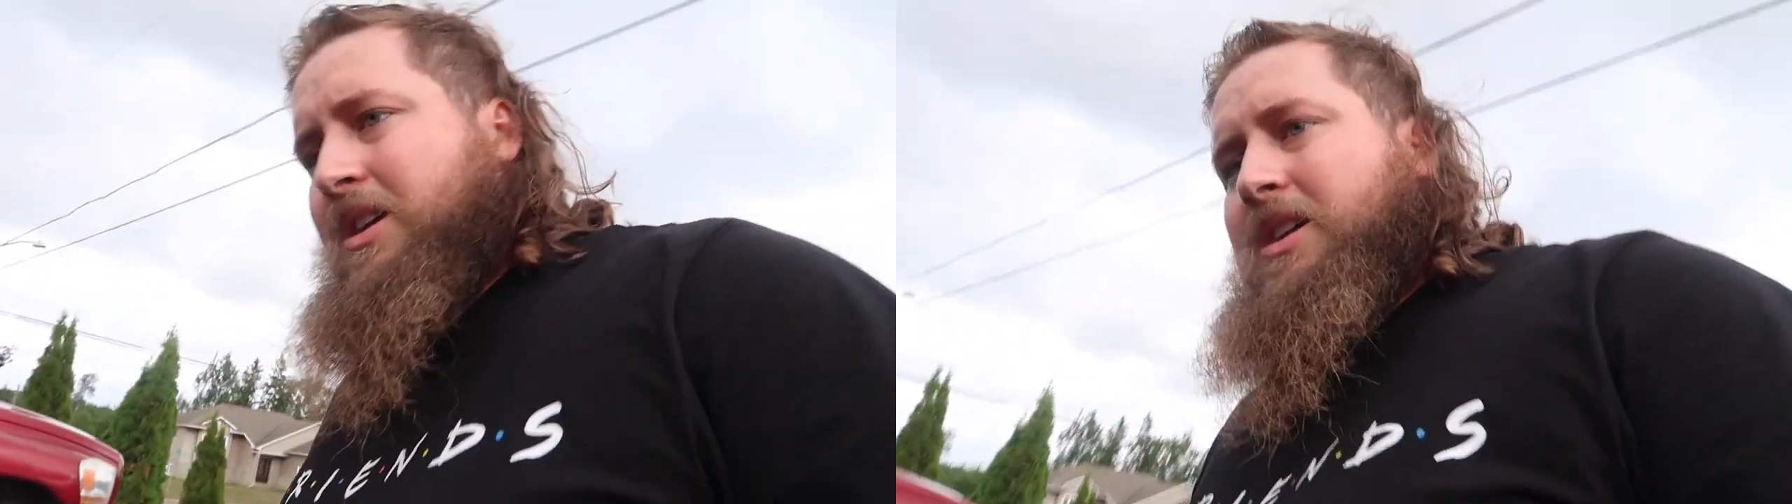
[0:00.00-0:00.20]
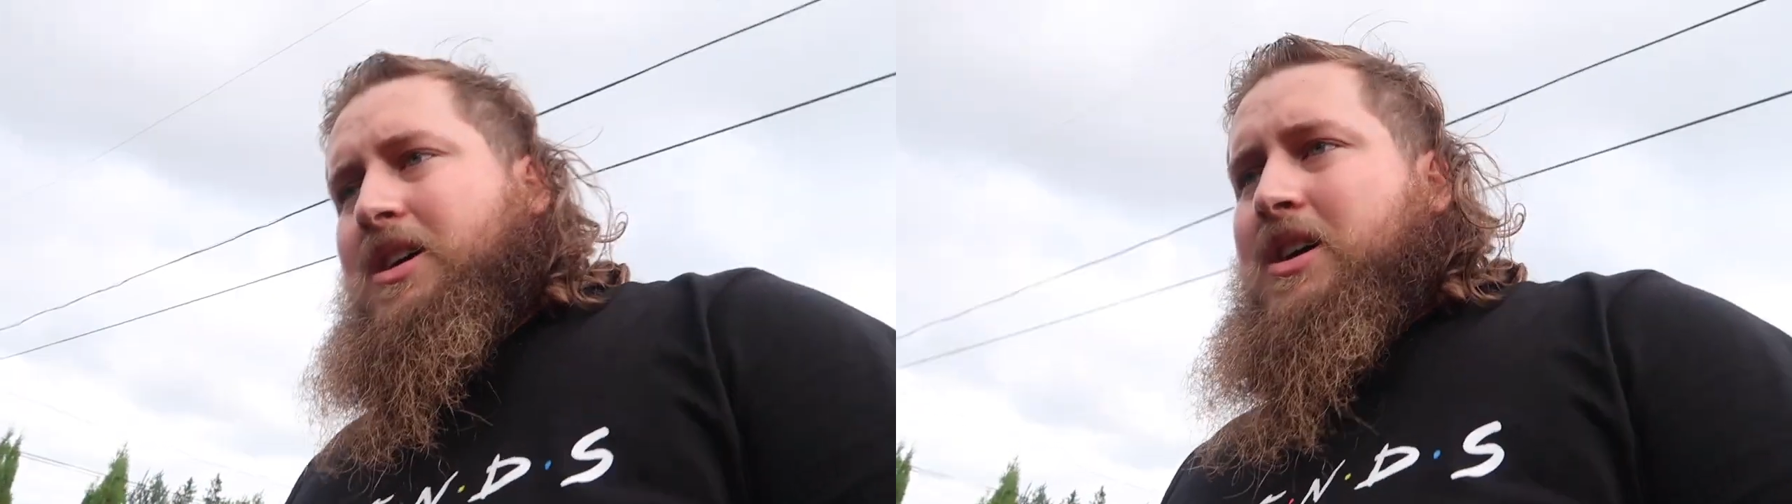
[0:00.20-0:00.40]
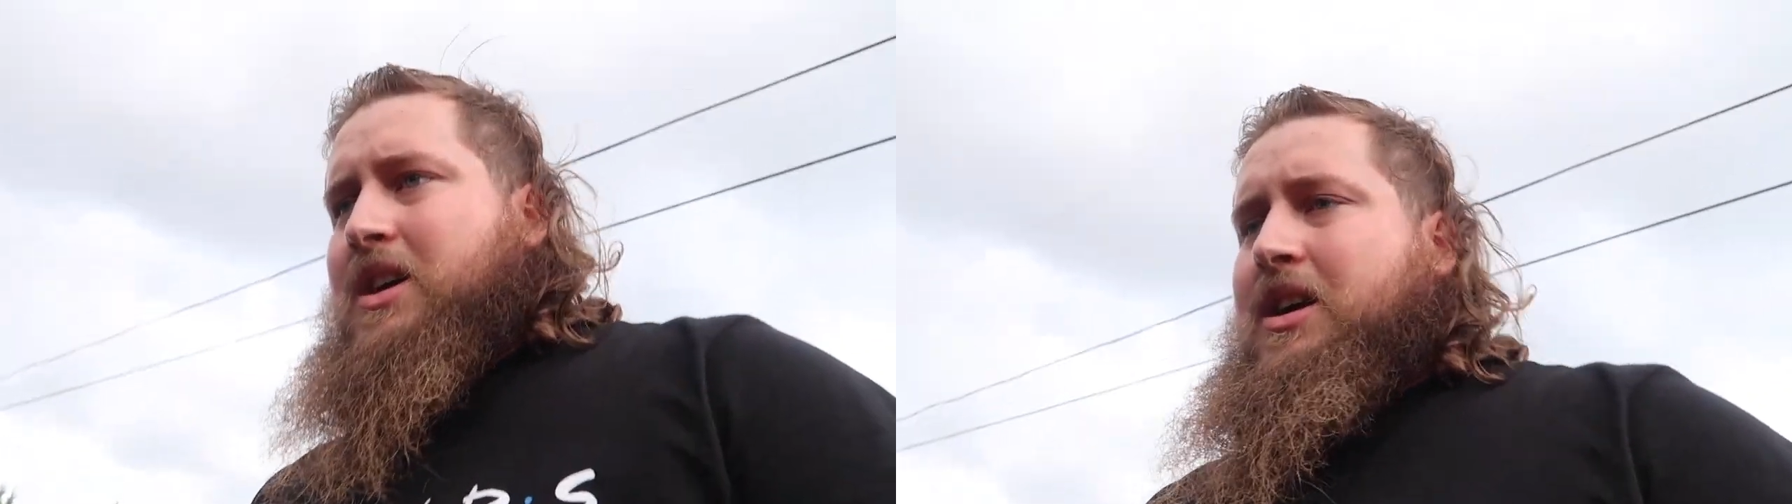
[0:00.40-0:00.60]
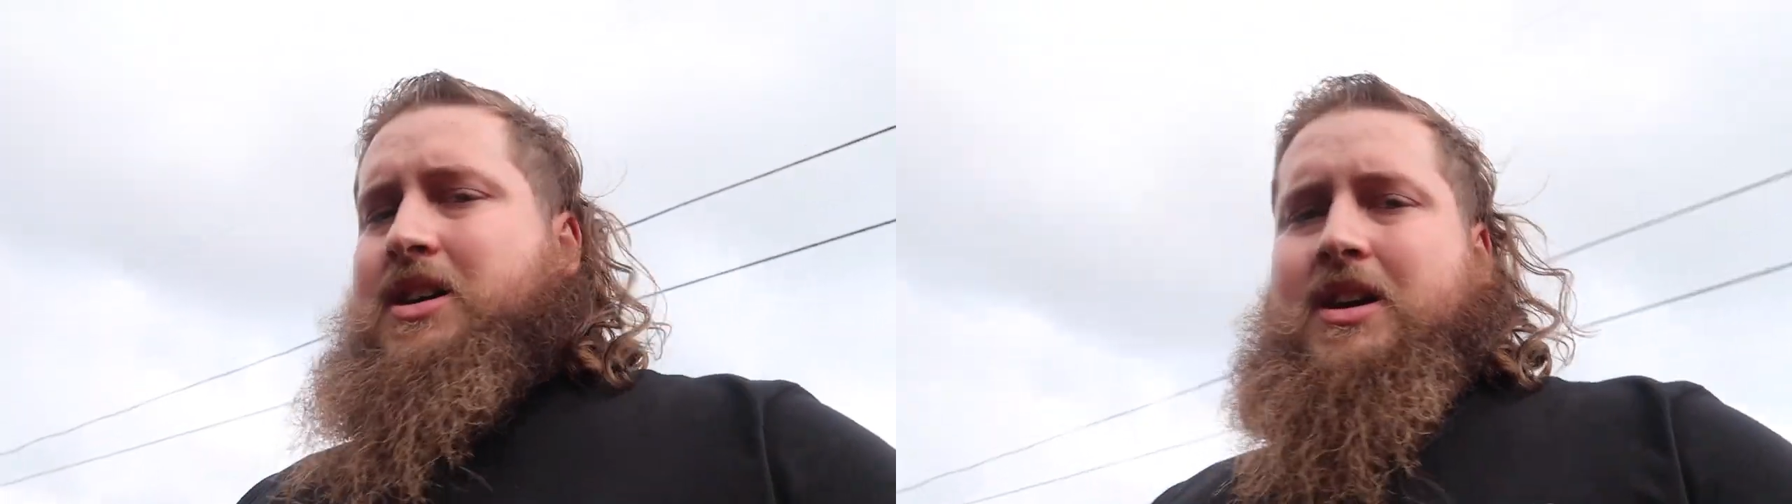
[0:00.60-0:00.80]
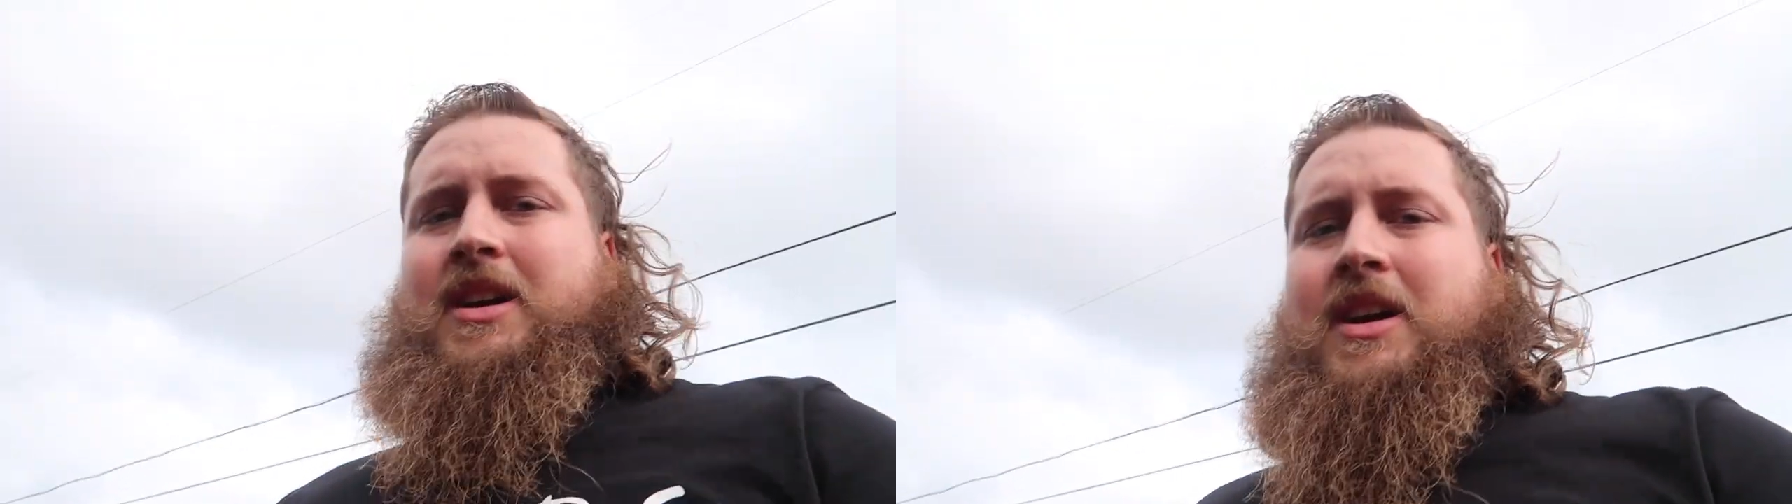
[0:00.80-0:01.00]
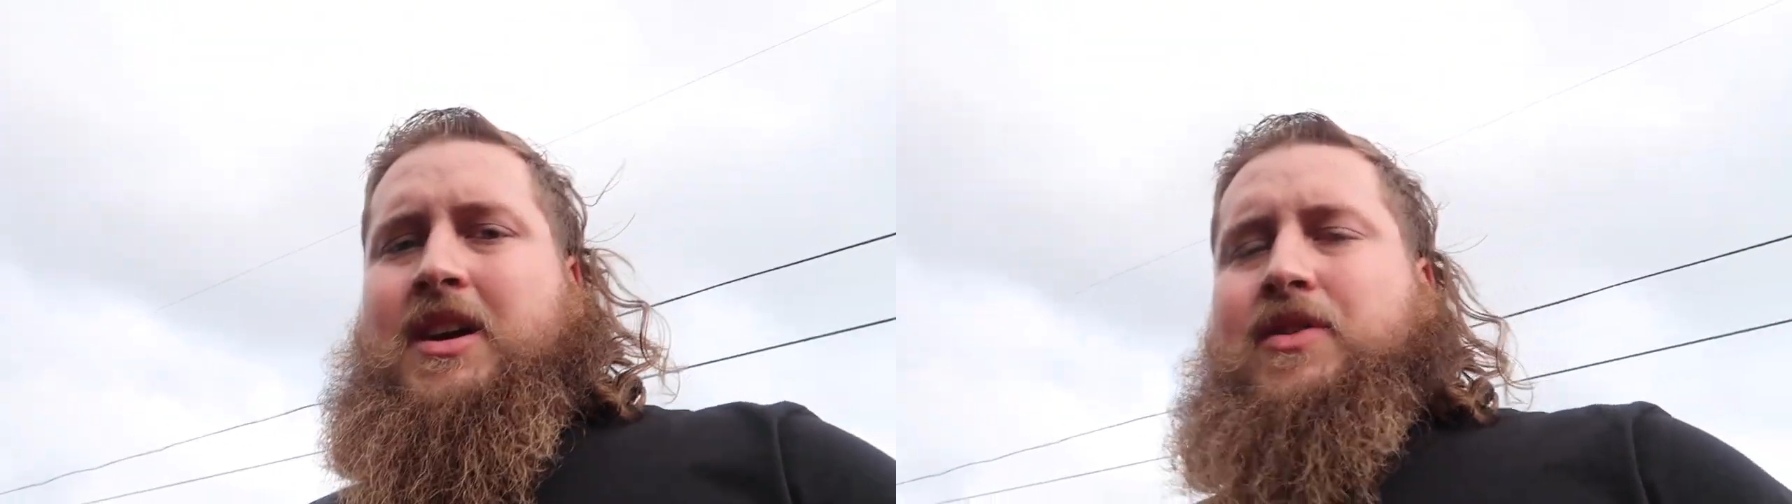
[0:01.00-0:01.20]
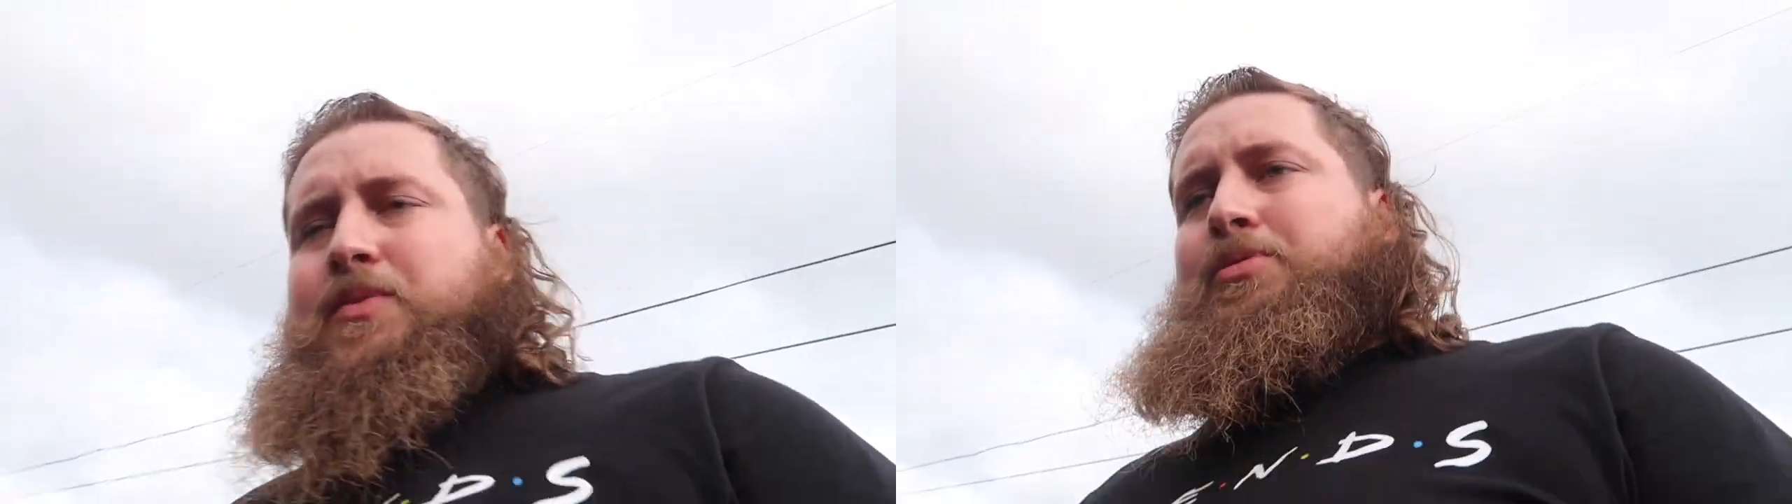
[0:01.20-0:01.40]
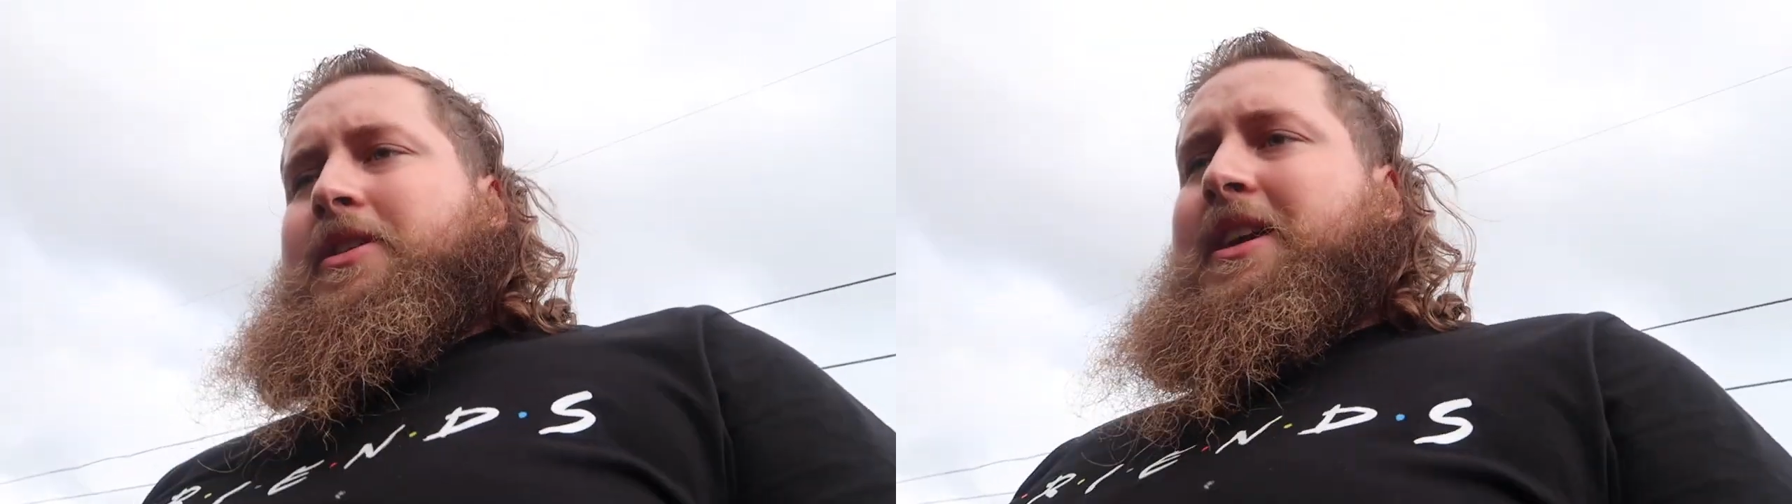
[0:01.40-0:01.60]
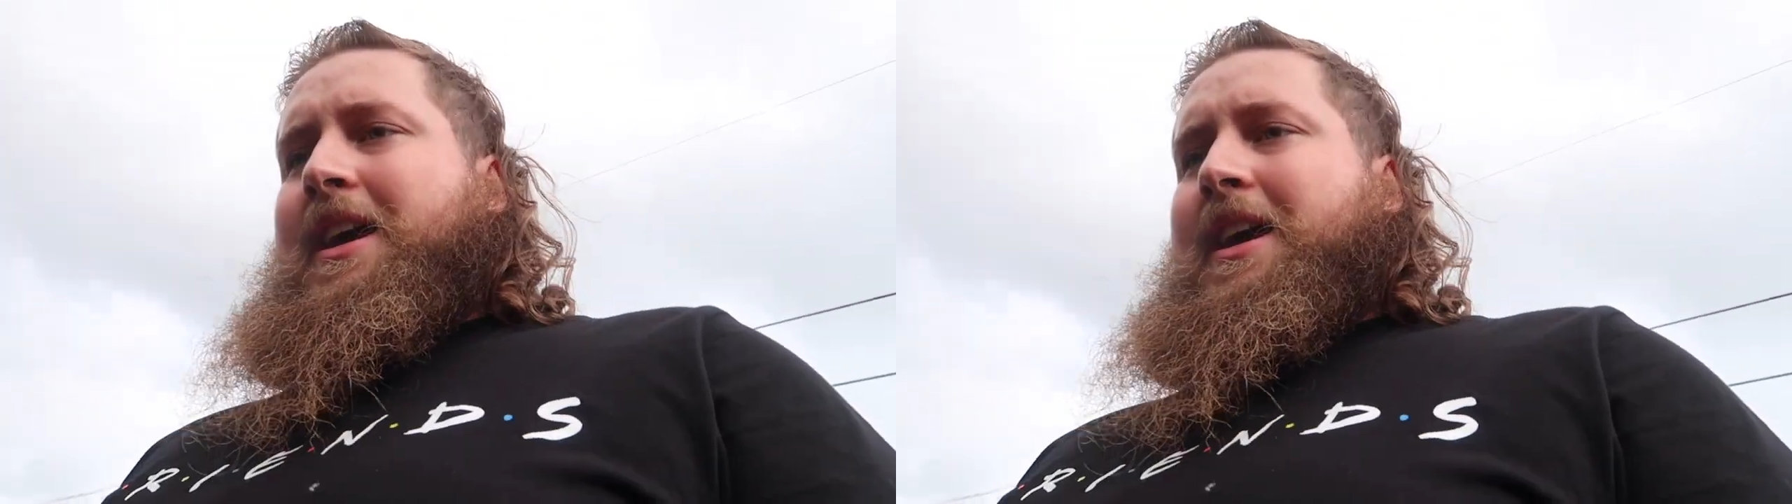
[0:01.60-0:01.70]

It was pretty